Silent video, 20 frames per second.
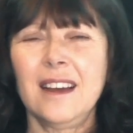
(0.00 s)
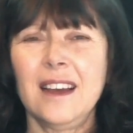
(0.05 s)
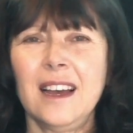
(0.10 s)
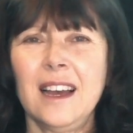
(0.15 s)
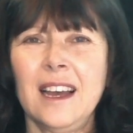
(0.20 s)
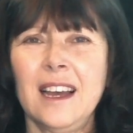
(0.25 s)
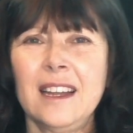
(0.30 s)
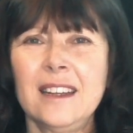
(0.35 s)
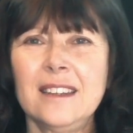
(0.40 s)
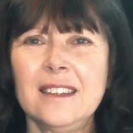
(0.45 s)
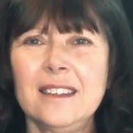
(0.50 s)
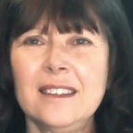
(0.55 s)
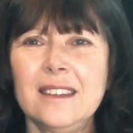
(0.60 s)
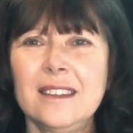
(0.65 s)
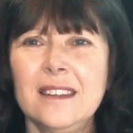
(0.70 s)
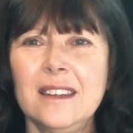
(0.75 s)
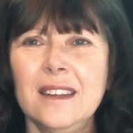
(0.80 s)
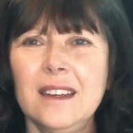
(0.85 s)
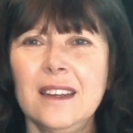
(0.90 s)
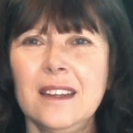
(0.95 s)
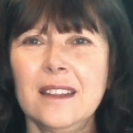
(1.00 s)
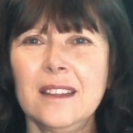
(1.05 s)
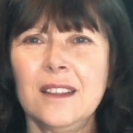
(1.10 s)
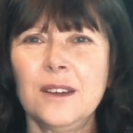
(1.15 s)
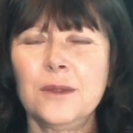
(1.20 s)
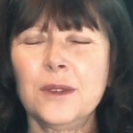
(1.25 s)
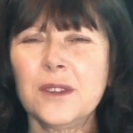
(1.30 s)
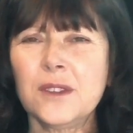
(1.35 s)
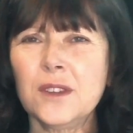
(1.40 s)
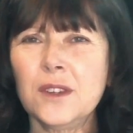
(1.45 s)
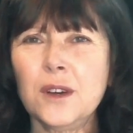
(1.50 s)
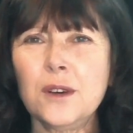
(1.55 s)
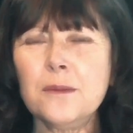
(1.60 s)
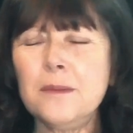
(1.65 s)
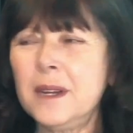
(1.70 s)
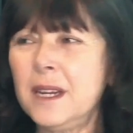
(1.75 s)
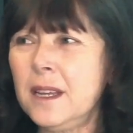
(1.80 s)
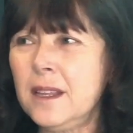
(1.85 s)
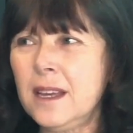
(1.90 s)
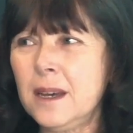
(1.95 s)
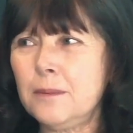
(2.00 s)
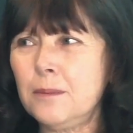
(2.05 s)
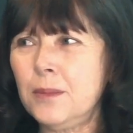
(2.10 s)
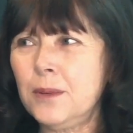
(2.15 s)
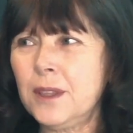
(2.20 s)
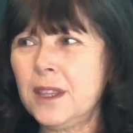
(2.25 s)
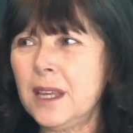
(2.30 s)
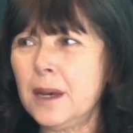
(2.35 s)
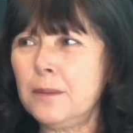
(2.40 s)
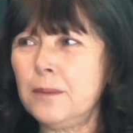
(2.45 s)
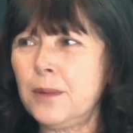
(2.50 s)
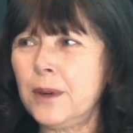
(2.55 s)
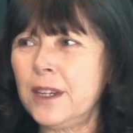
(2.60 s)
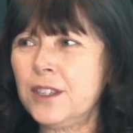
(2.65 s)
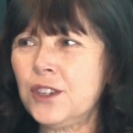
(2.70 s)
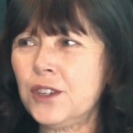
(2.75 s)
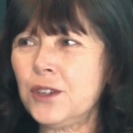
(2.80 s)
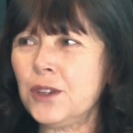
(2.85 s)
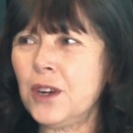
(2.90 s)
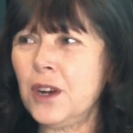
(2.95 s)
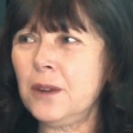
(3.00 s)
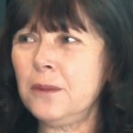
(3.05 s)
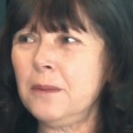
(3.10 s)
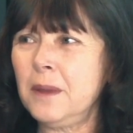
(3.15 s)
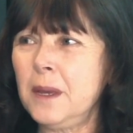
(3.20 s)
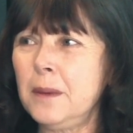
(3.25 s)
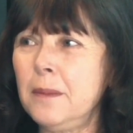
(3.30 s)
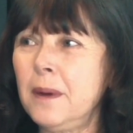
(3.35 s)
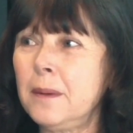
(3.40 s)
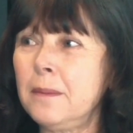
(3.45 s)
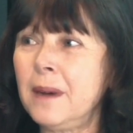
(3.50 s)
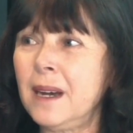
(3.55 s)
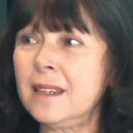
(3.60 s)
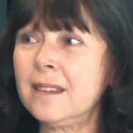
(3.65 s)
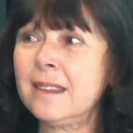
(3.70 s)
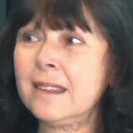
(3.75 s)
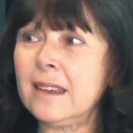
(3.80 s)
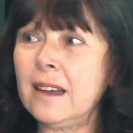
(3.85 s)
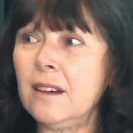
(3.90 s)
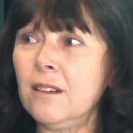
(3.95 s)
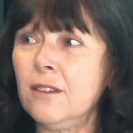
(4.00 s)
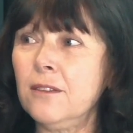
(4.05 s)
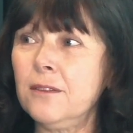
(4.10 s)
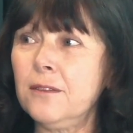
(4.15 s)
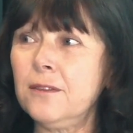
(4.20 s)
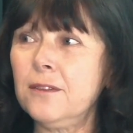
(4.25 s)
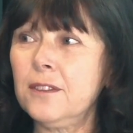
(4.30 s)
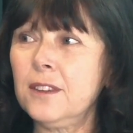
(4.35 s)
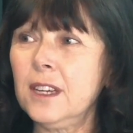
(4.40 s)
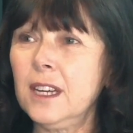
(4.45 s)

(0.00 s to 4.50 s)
And there was nobody that put that pressure on me but myself.